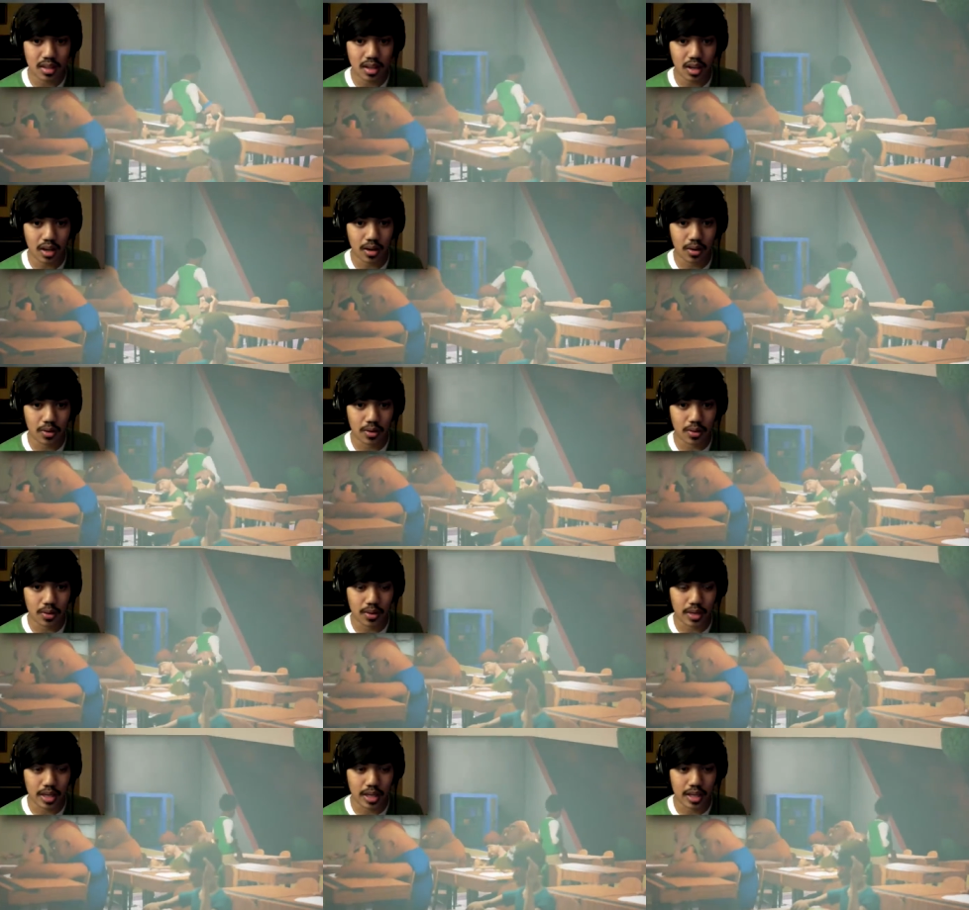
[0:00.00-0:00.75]
Oh,
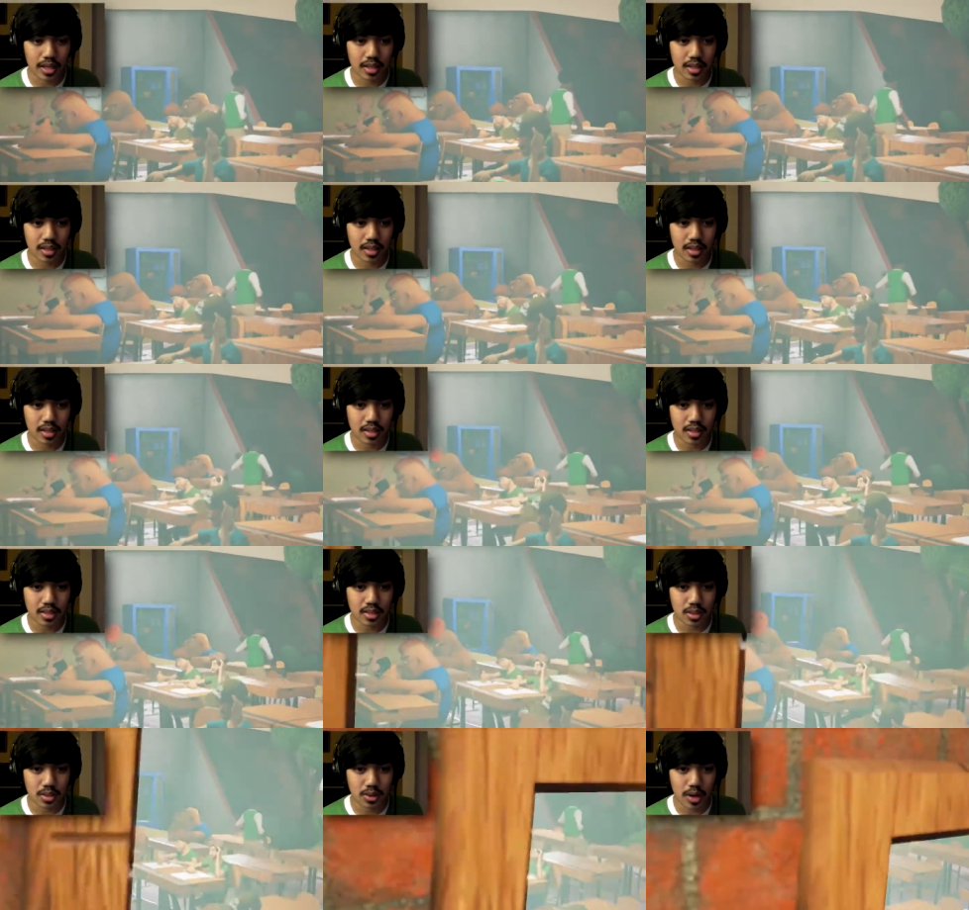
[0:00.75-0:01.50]
okay.
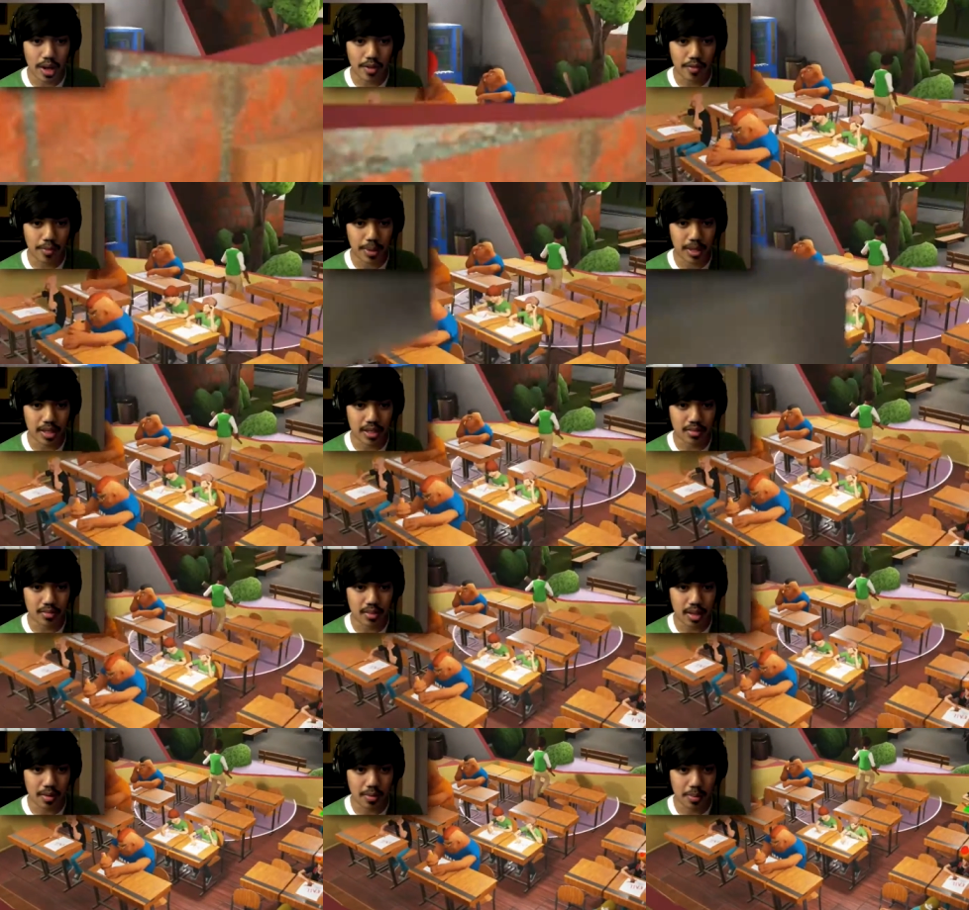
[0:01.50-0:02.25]
So everybody,
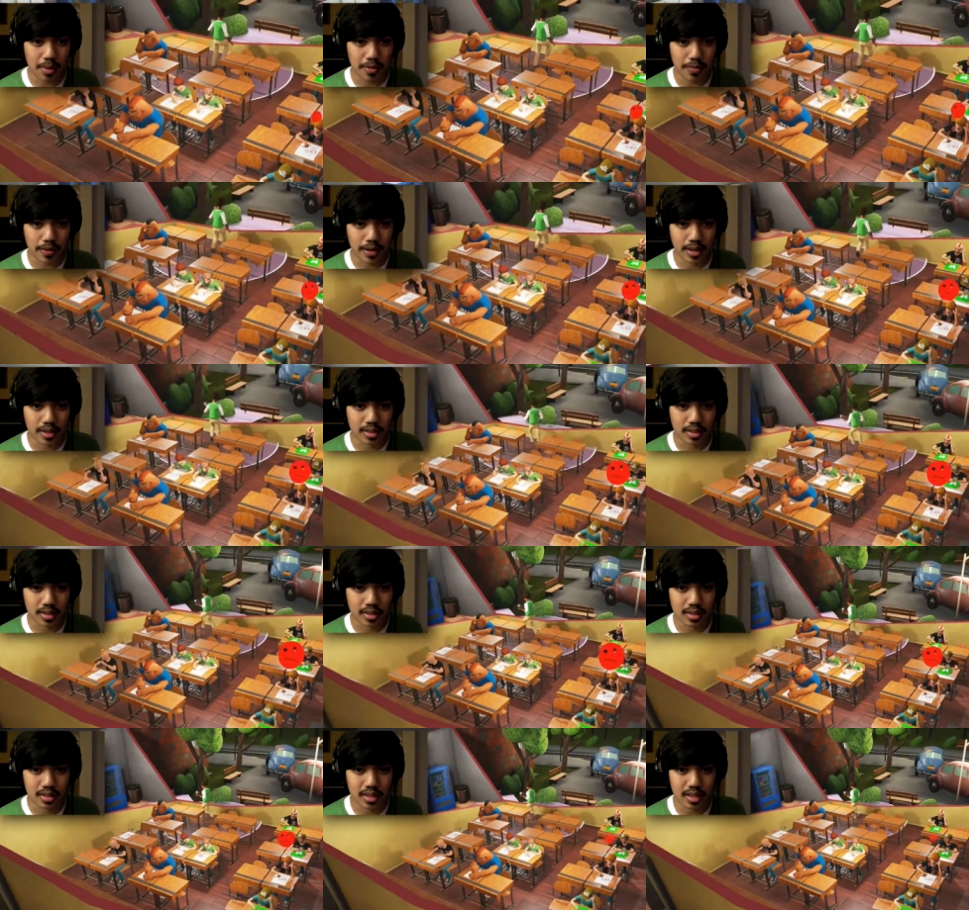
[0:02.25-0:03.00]
everybody failed.
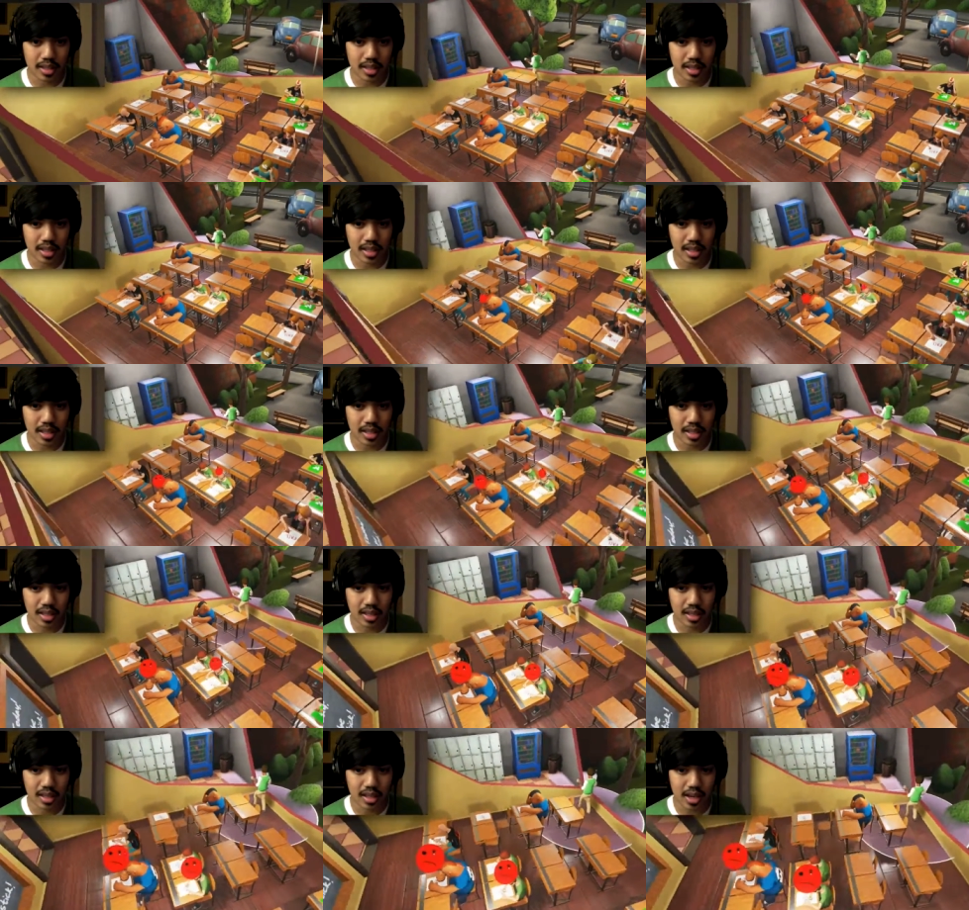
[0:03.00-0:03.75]

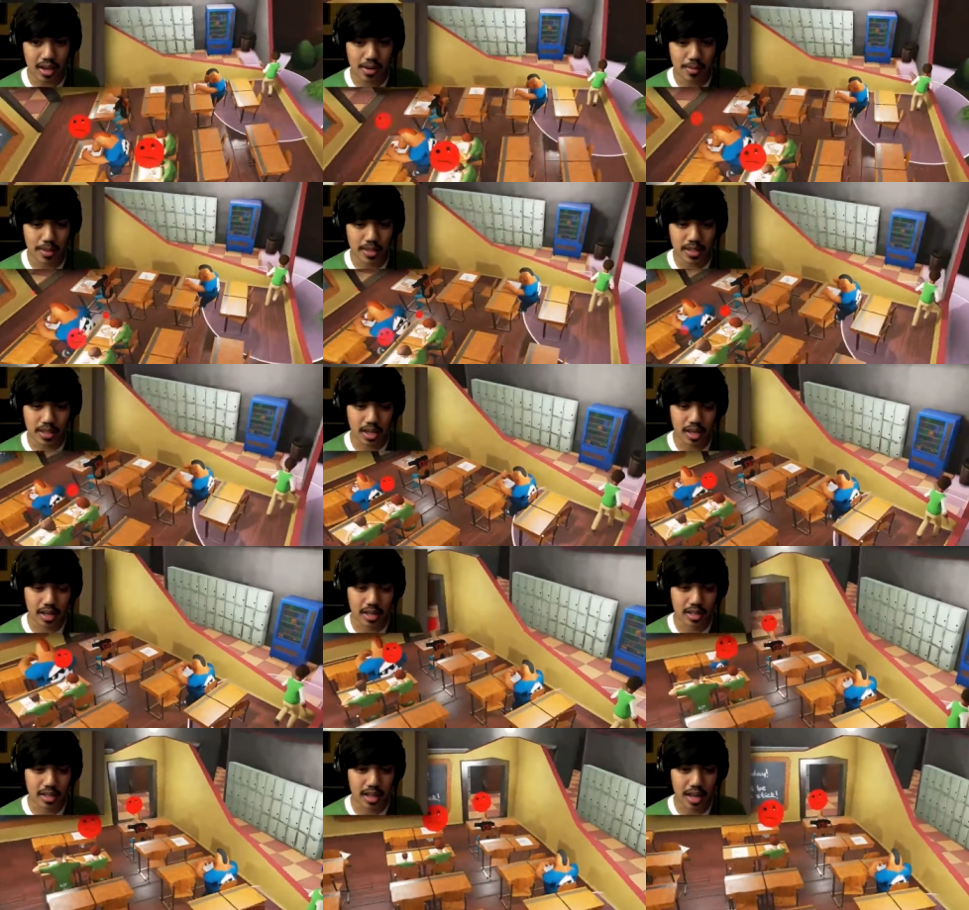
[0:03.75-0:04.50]
Everybody's
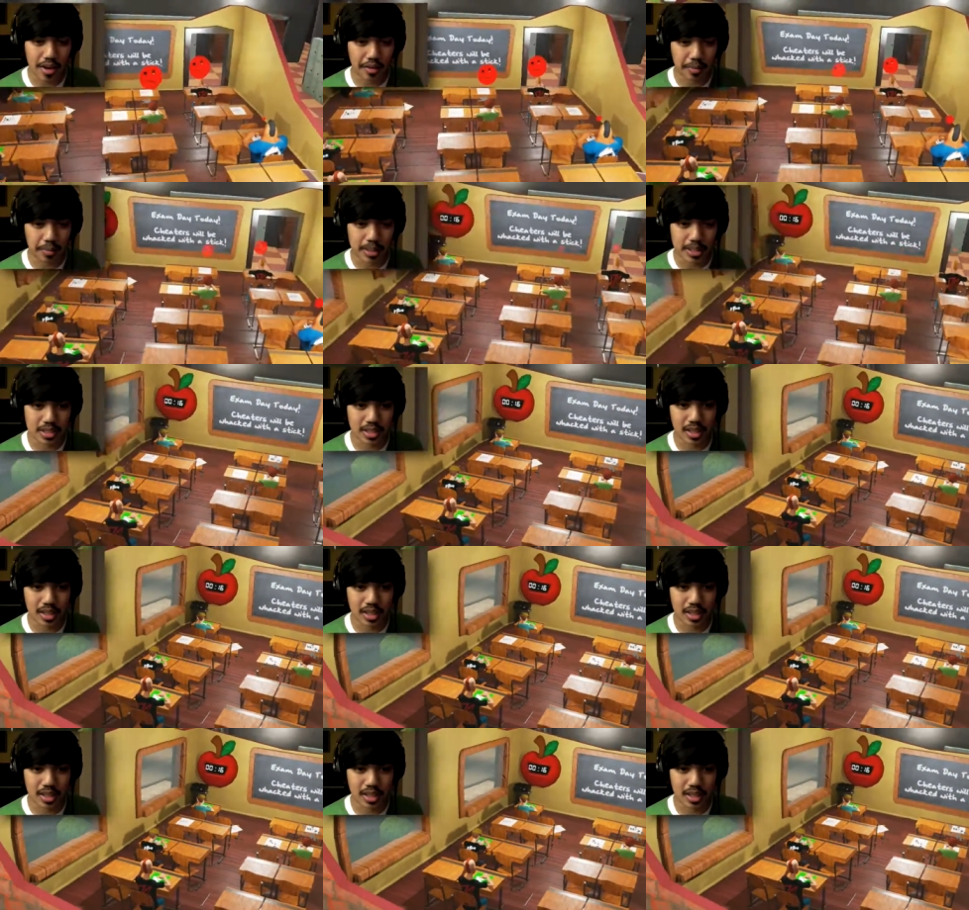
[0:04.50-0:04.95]
gone. Everybody's